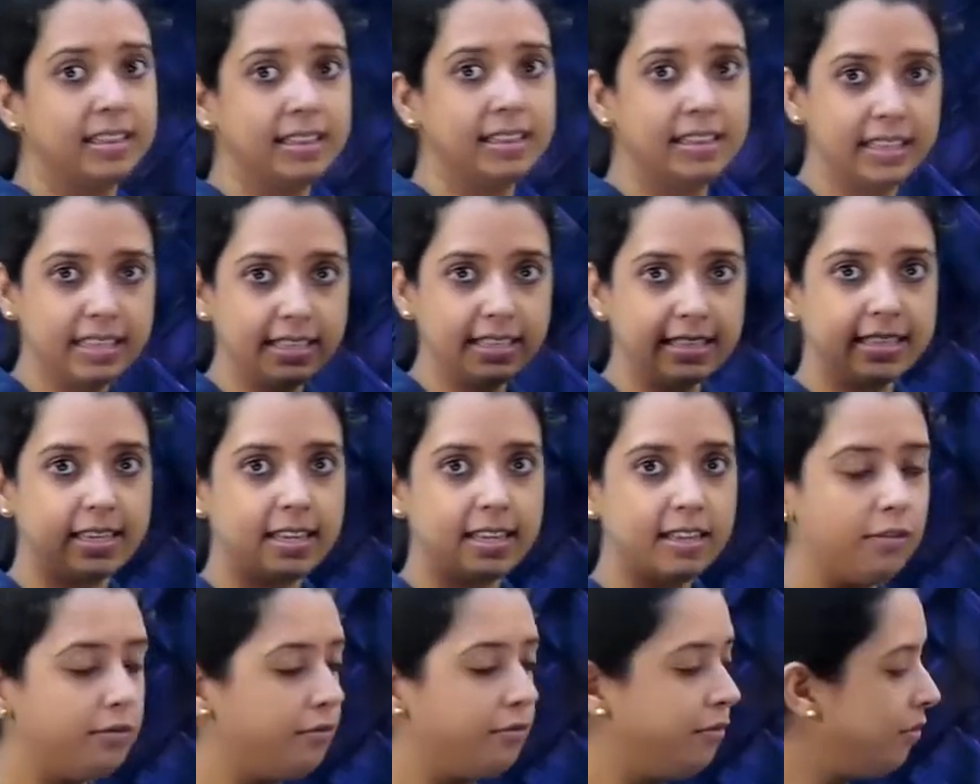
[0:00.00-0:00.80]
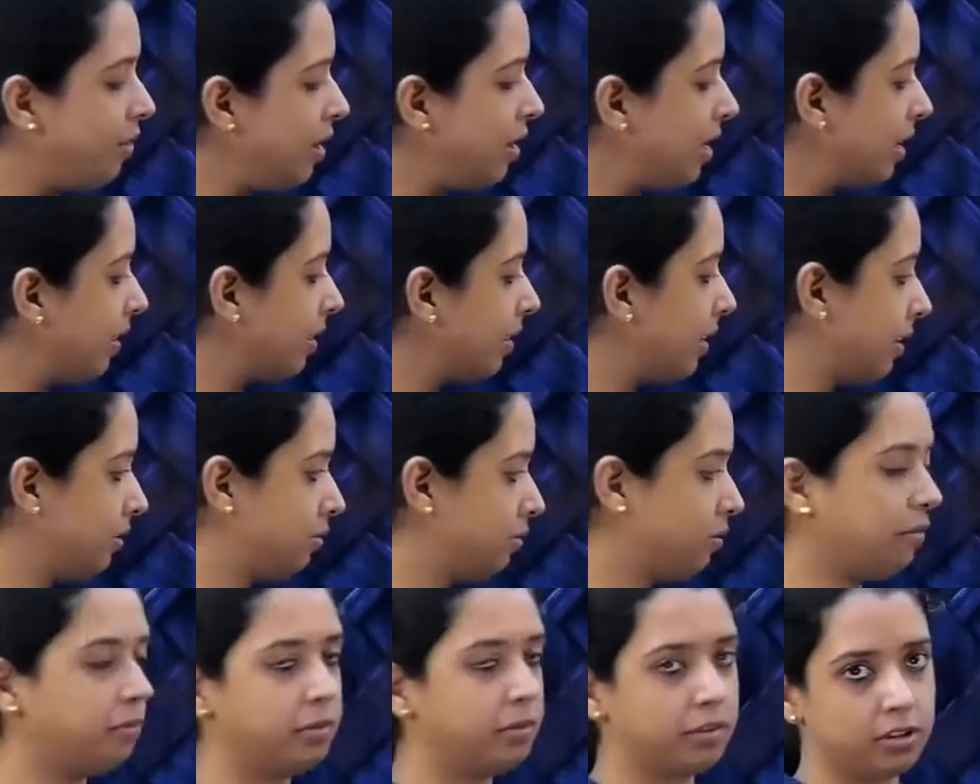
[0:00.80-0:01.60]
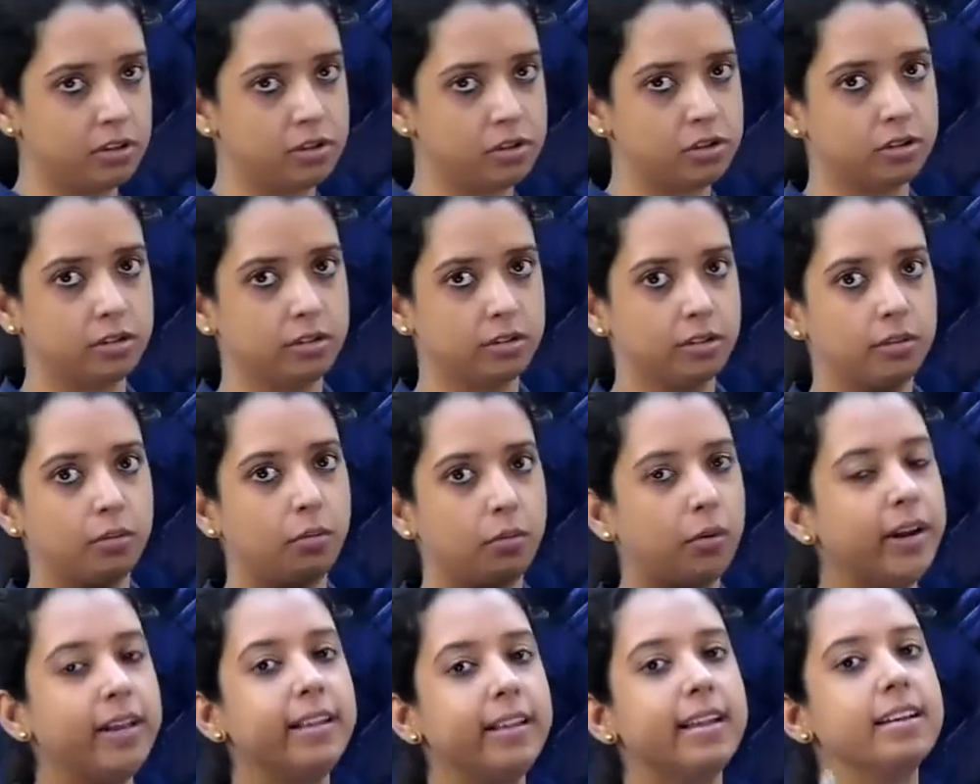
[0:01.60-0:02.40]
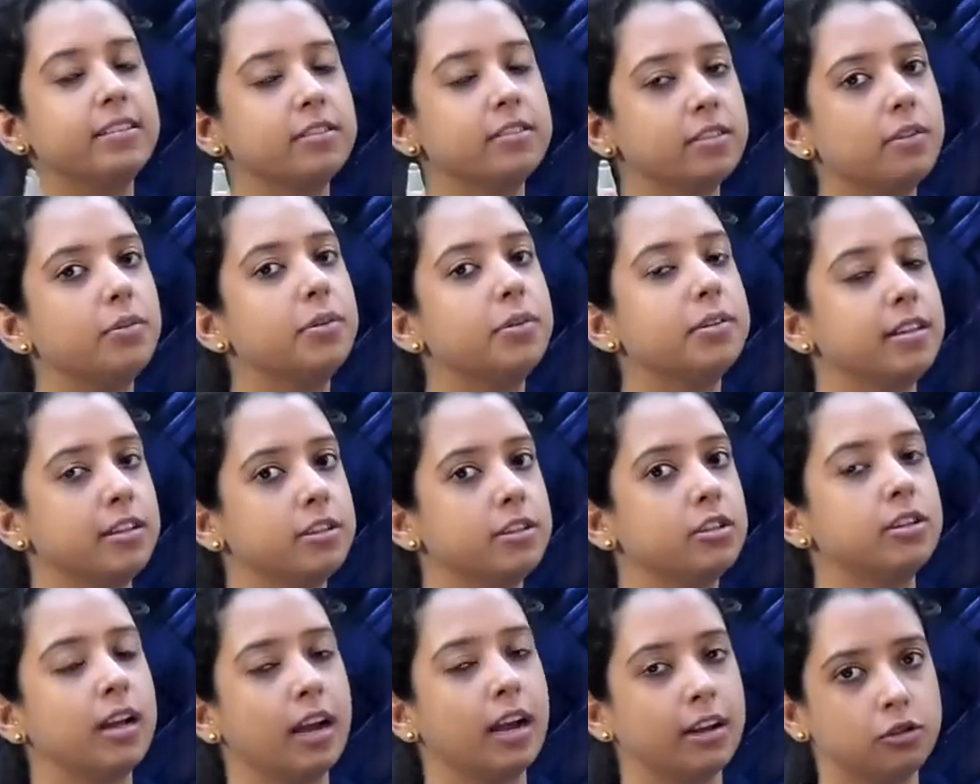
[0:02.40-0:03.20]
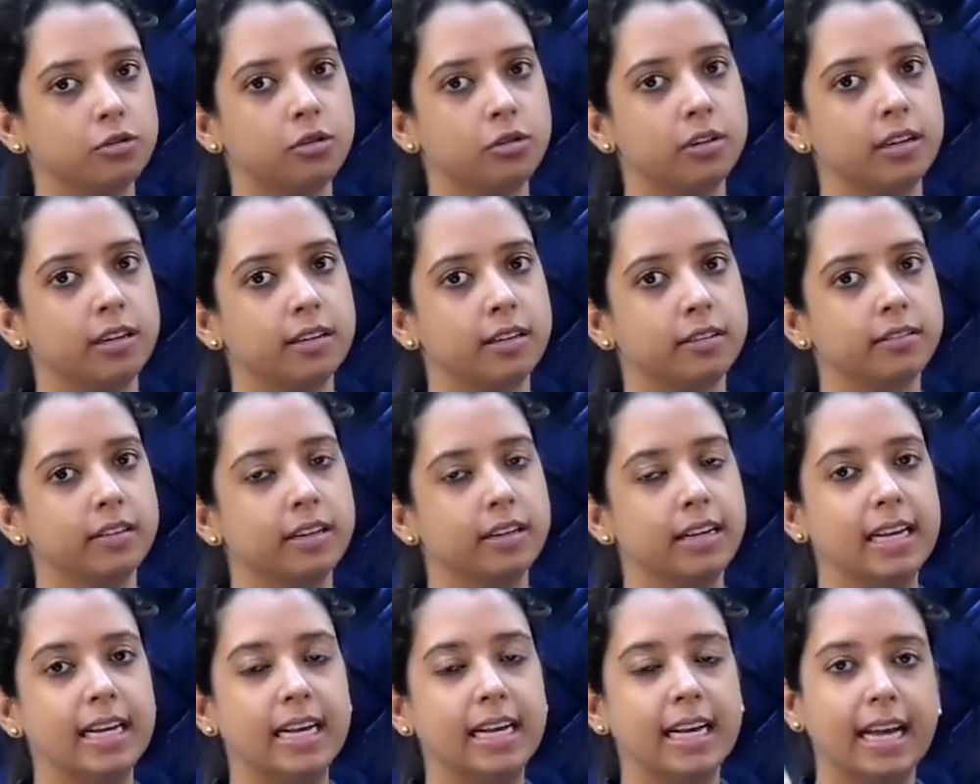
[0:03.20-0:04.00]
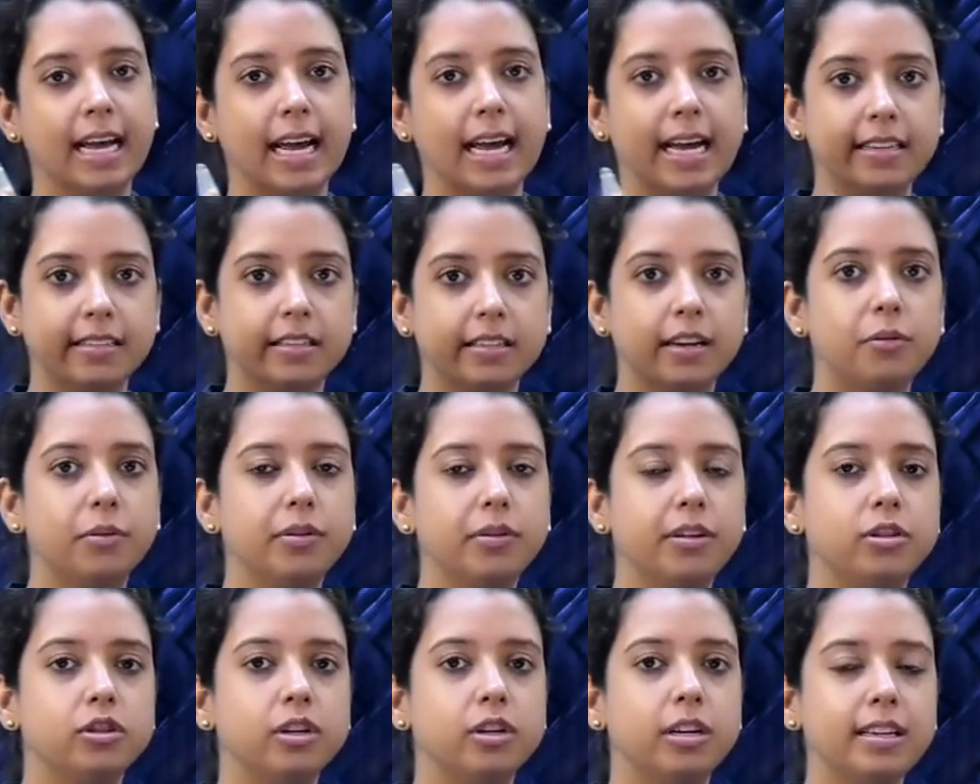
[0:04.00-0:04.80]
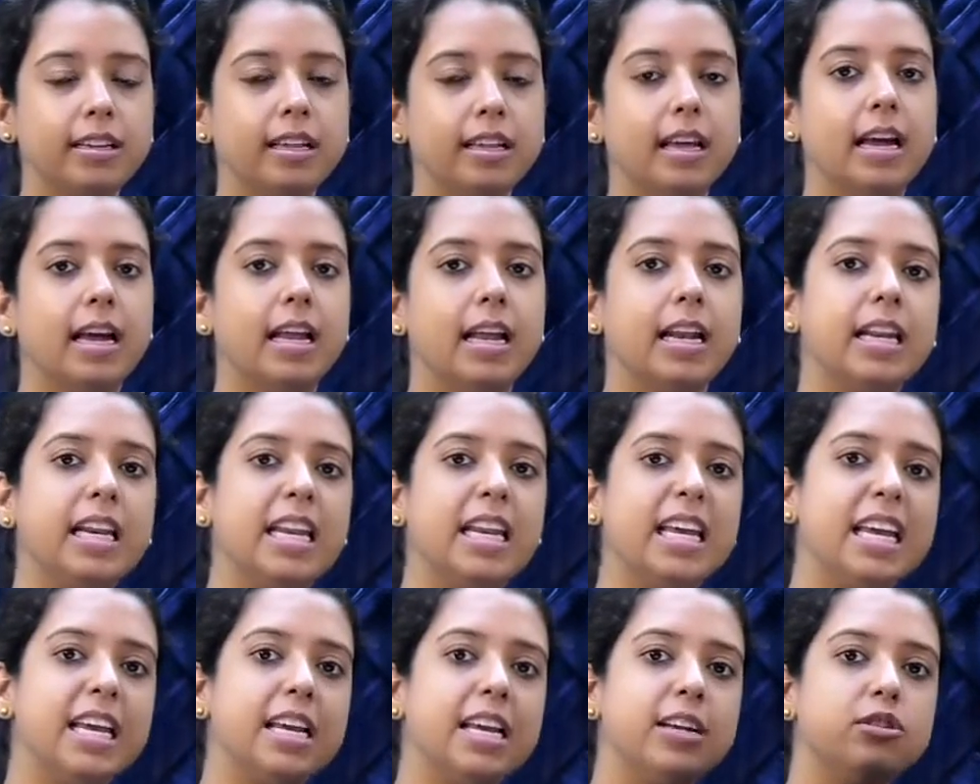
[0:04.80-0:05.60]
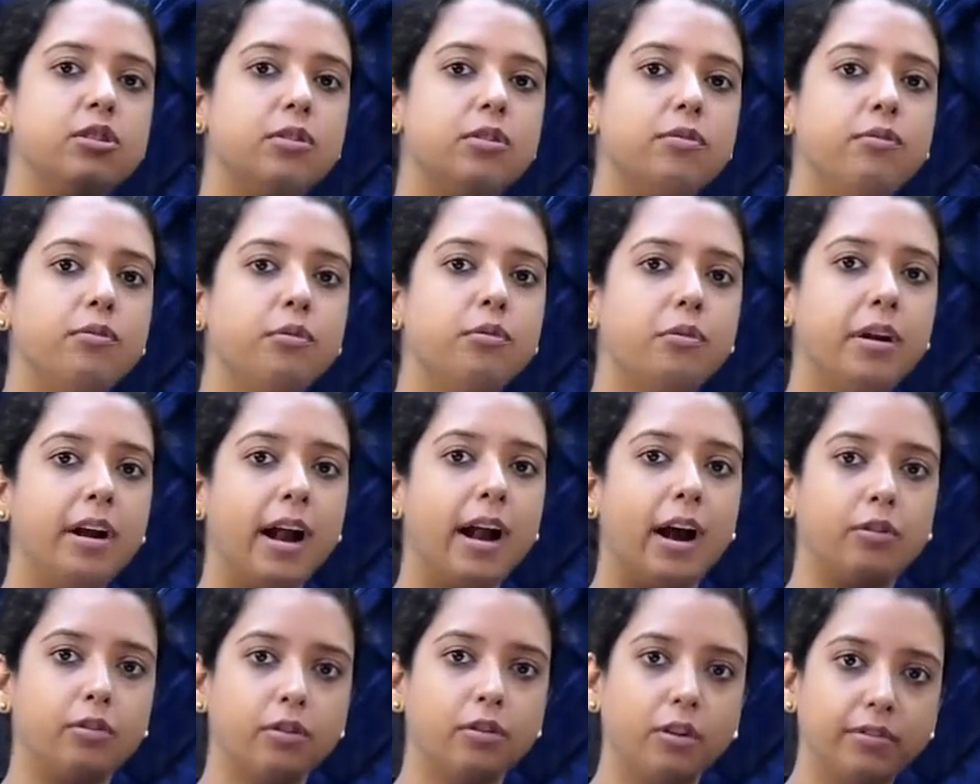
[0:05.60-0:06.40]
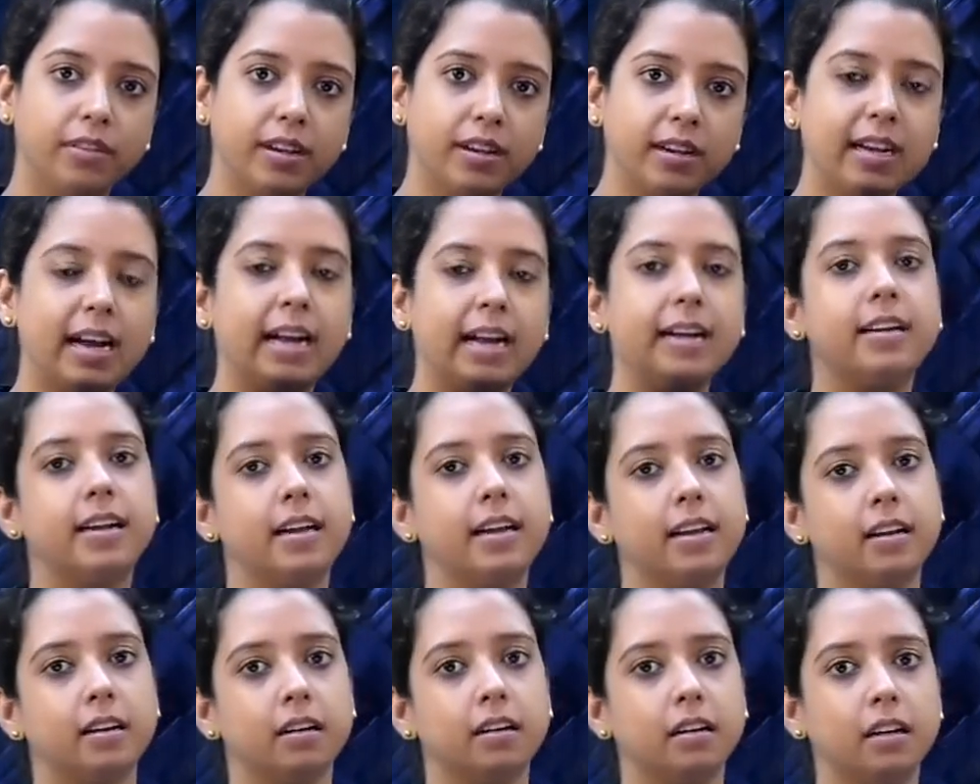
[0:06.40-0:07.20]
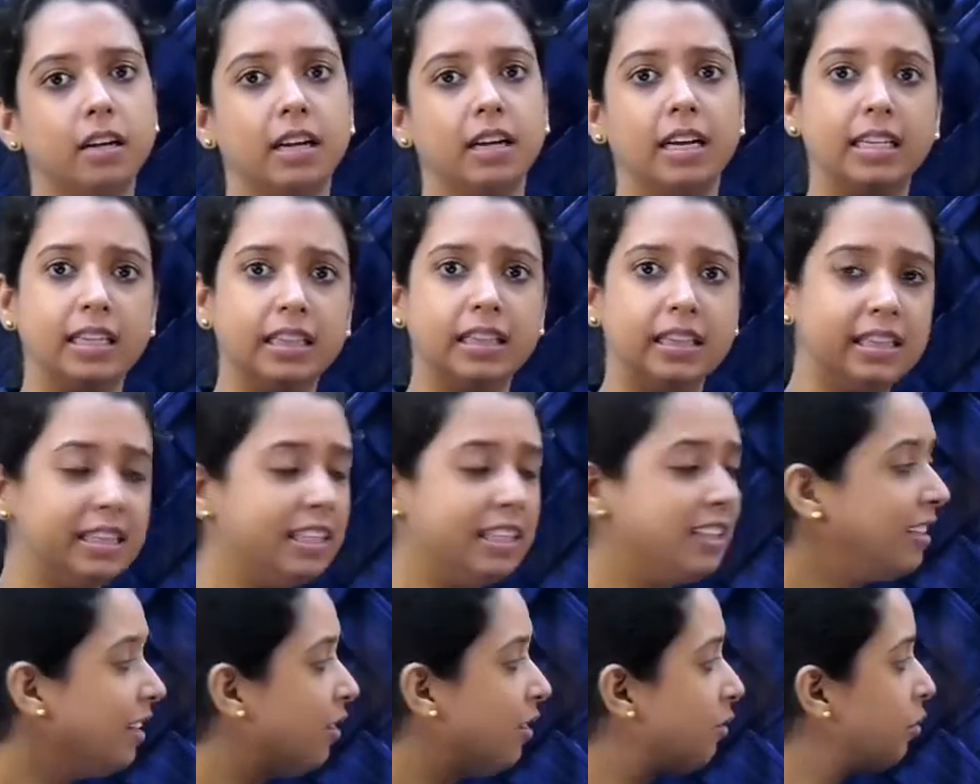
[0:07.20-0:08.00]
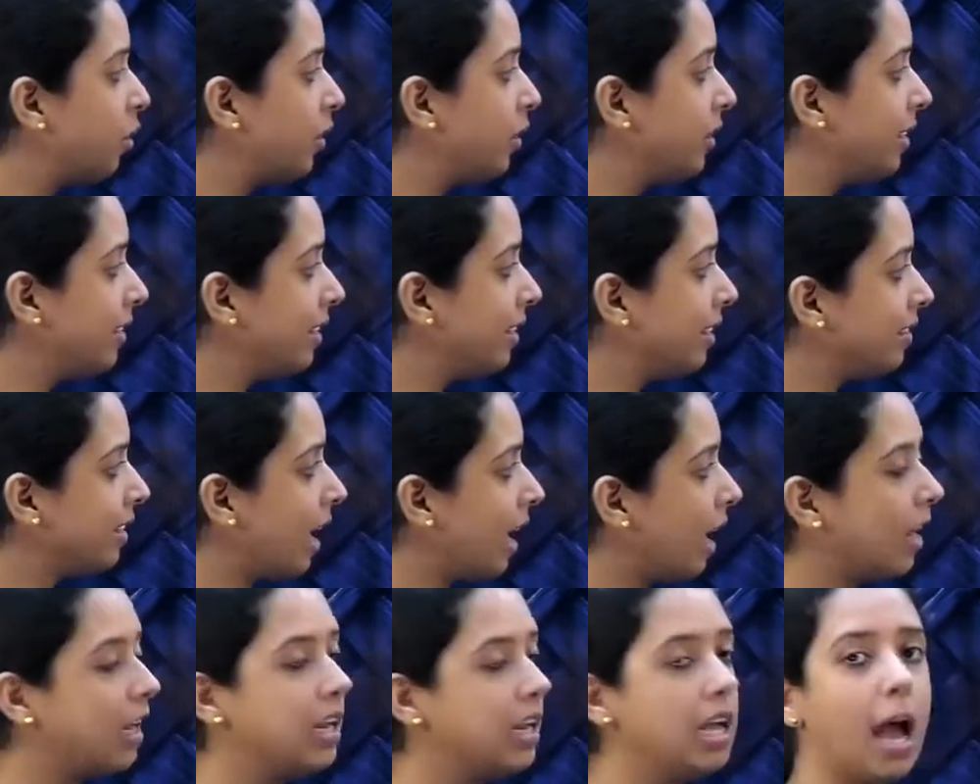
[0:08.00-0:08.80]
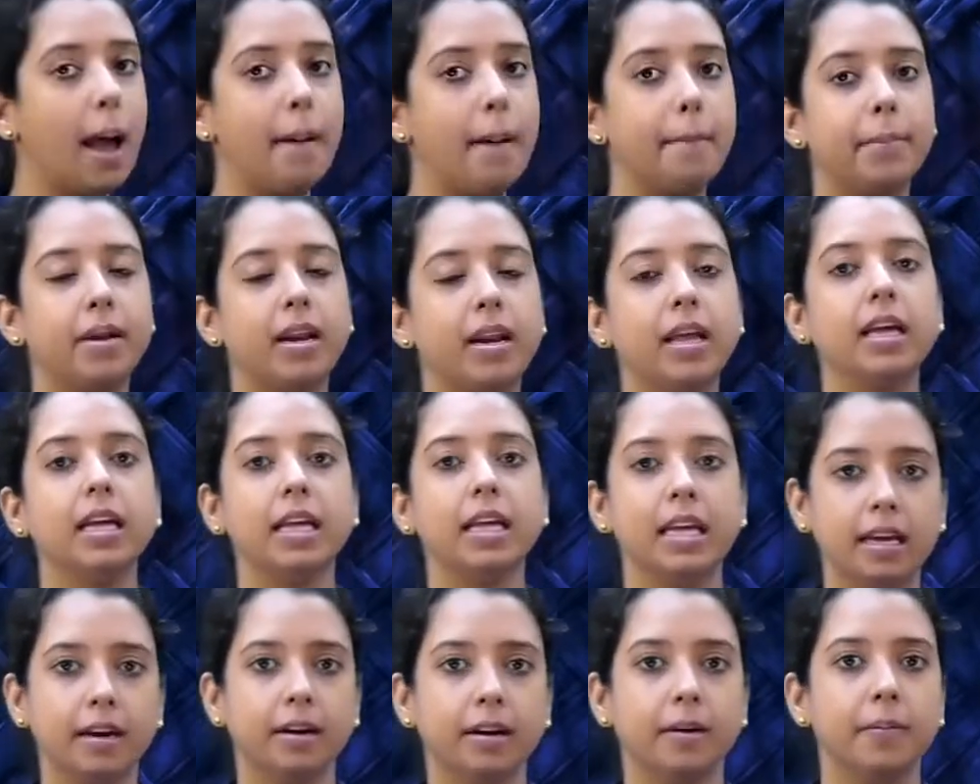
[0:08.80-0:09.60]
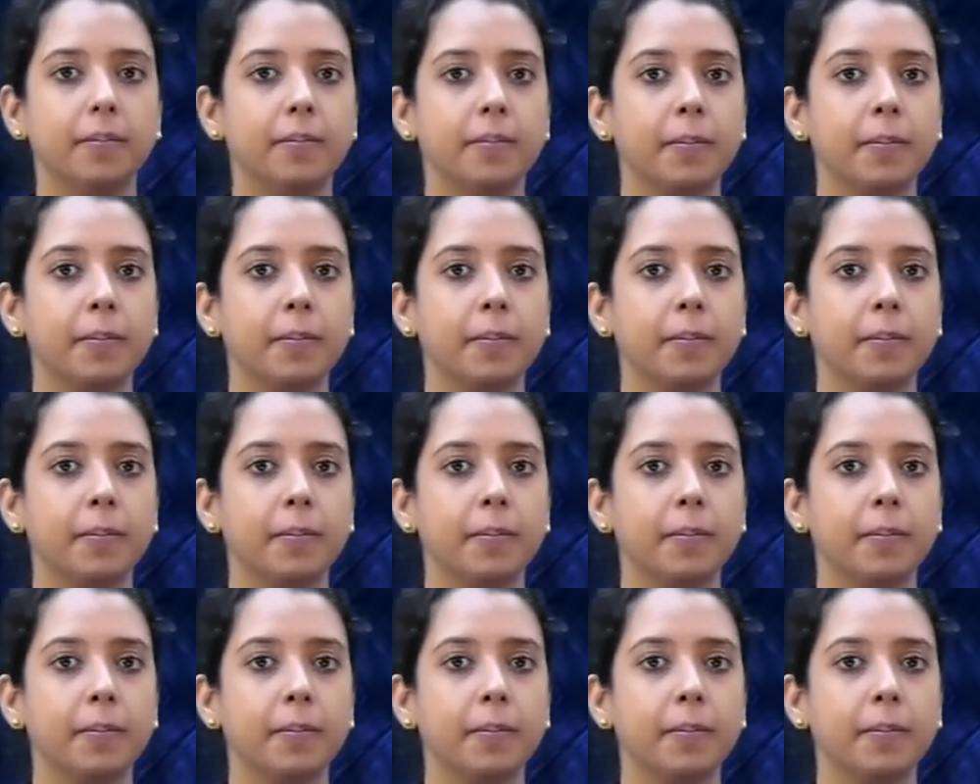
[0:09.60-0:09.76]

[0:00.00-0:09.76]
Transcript: This is venous extravasation. What is extravasation actually is? Extravasation is leakage of fluid out of the container. This is what is exactly happening here.